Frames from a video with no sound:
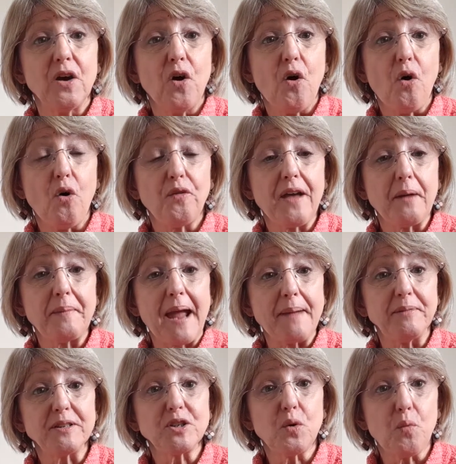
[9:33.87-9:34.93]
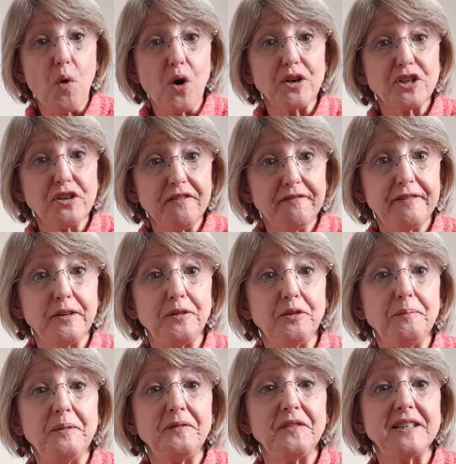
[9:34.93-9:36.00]
or they'll be able to watch a
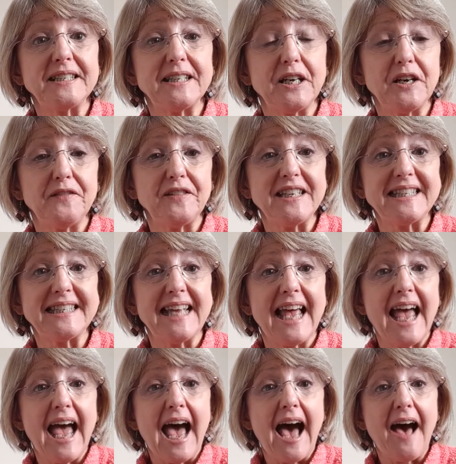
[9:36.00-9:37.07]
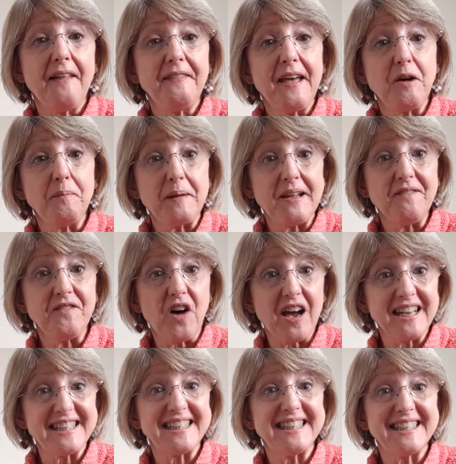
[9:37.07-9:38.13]
film of the service, and they'll be
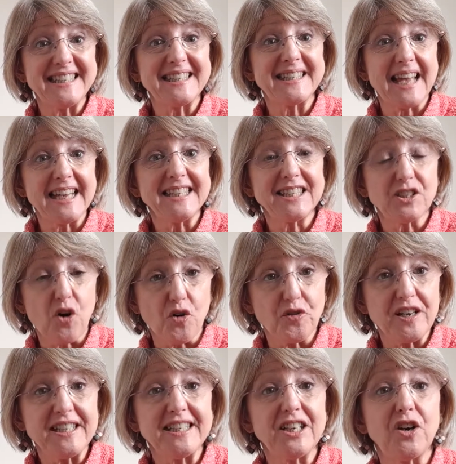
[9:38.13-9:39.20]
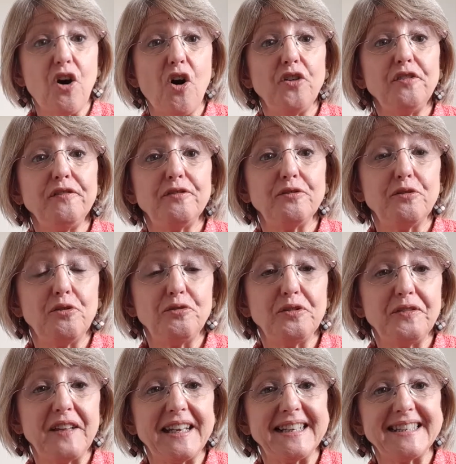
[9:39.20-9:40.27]
invited to say sorry to God for all the
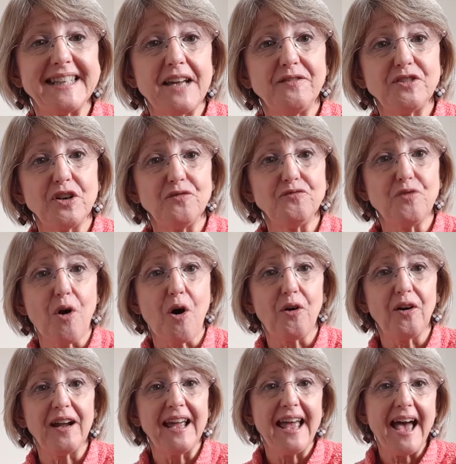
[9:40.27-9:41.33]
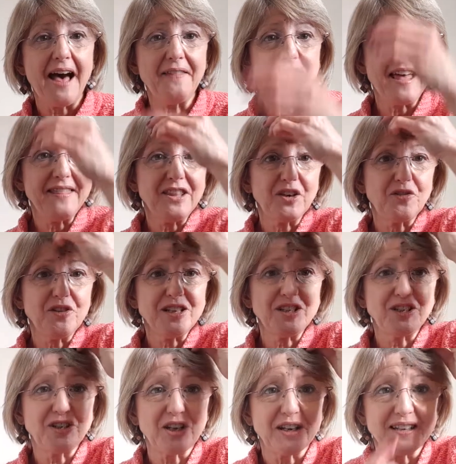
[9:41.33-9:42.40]
things they've done wrong. And then the
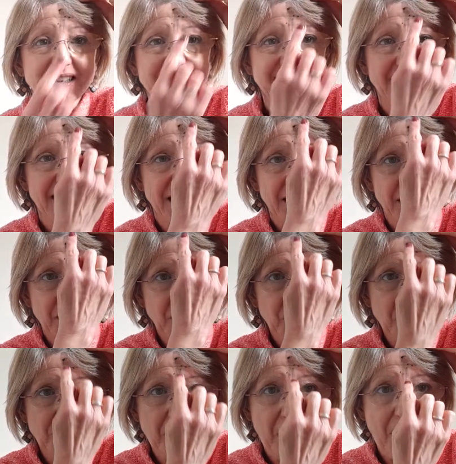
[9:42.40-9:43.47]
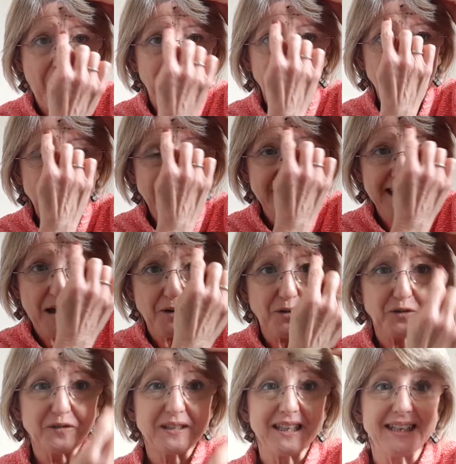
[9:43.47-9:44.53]
Christians will mark
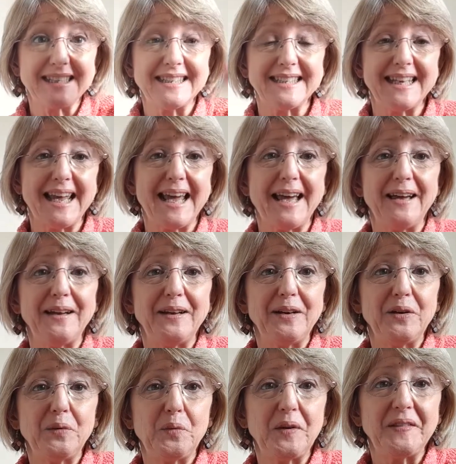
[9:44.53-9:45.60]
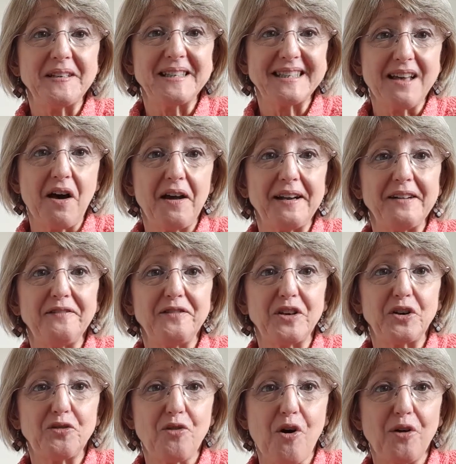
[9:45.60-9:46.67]
themselves this year with the sign of the
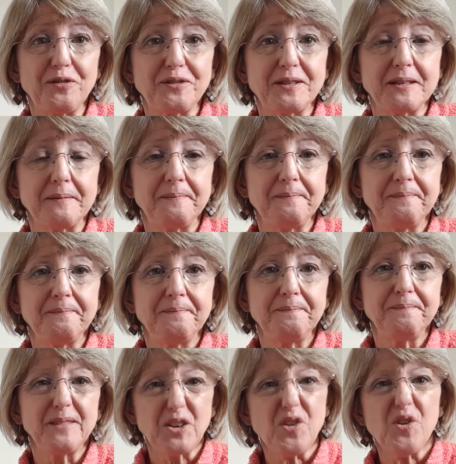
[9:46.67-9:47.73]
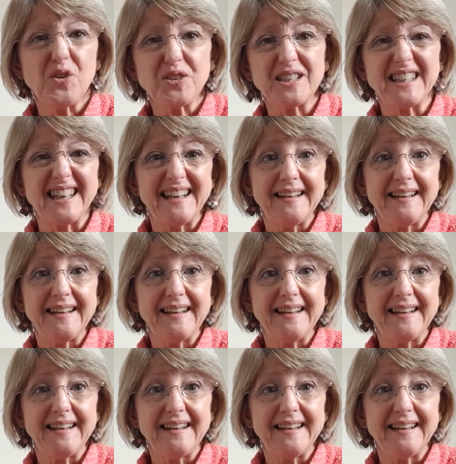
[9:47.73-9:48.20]
cross. Of course,